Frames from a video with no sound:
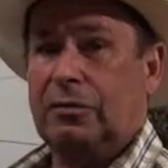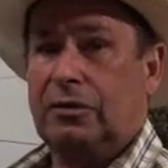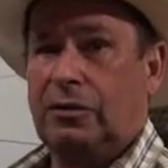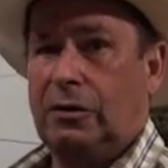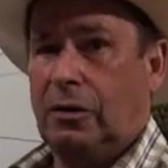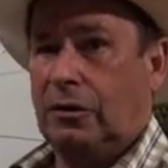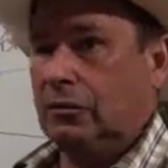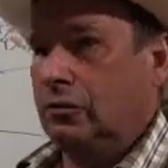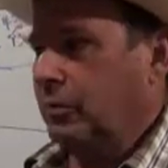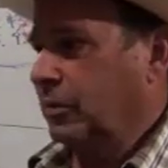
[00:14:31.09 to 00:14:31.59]
You
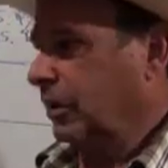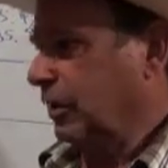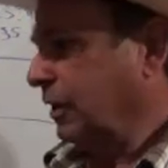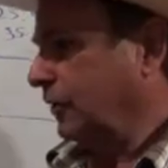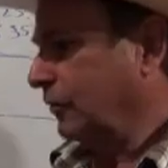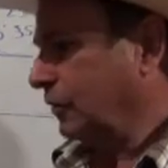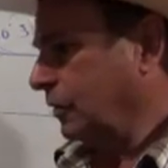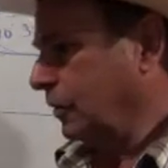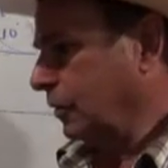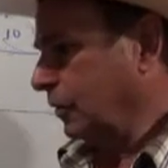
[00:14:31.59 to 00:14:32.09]
know, you may
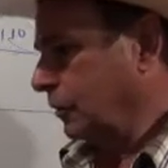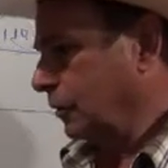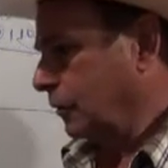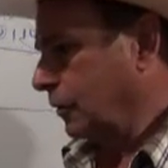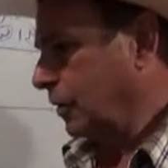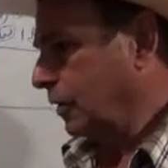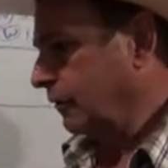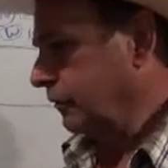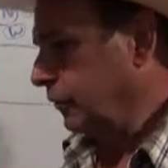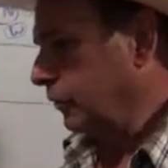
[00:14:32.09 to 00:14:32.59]
have to get a little
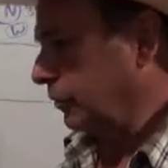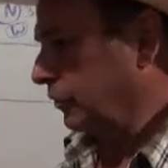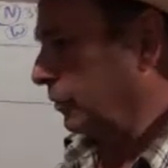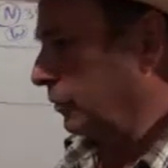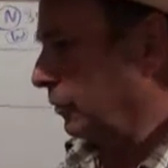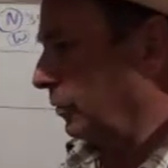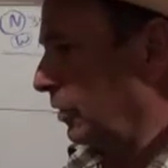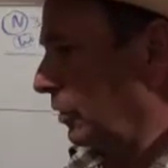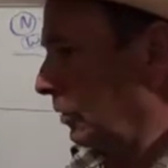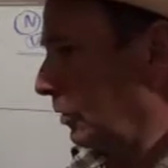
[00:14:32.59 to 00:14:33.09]
gruff with
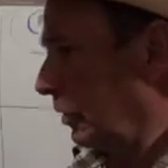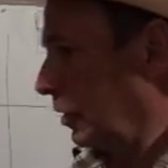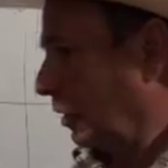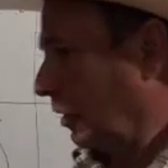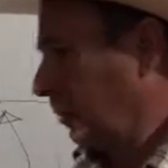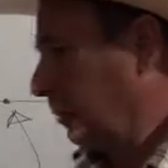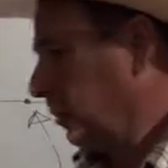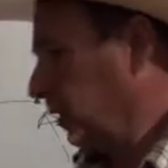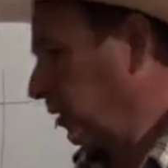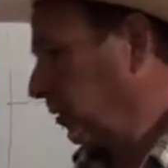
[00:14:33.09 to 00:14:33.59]
them and
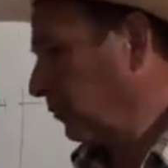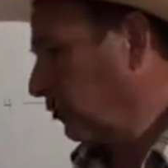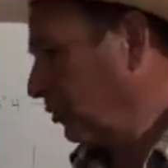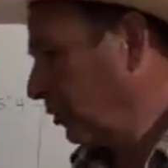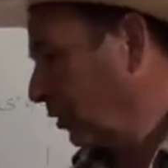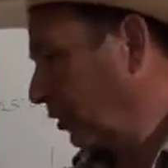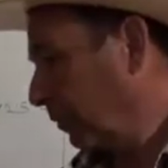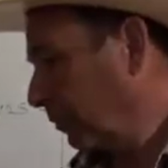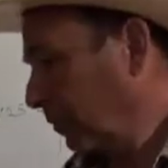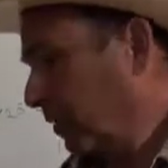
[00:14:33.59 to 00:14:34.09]
make them
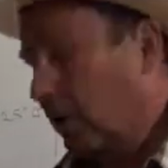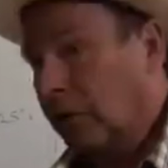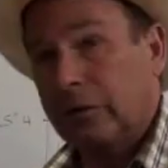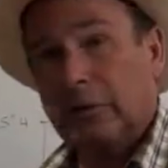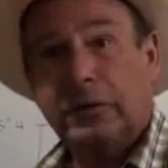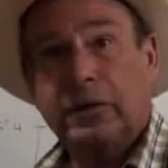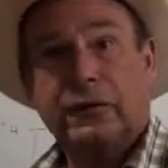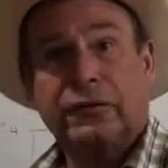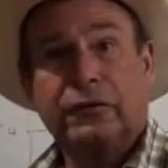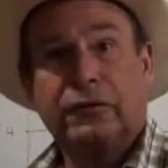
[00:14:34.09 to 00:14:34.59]
shut up long
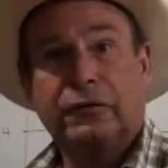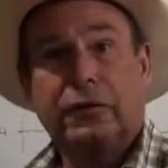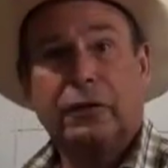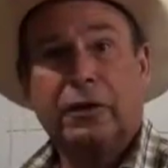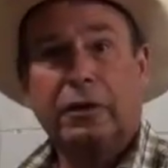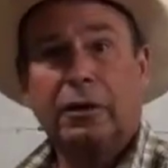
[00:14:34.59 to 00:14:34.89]
enough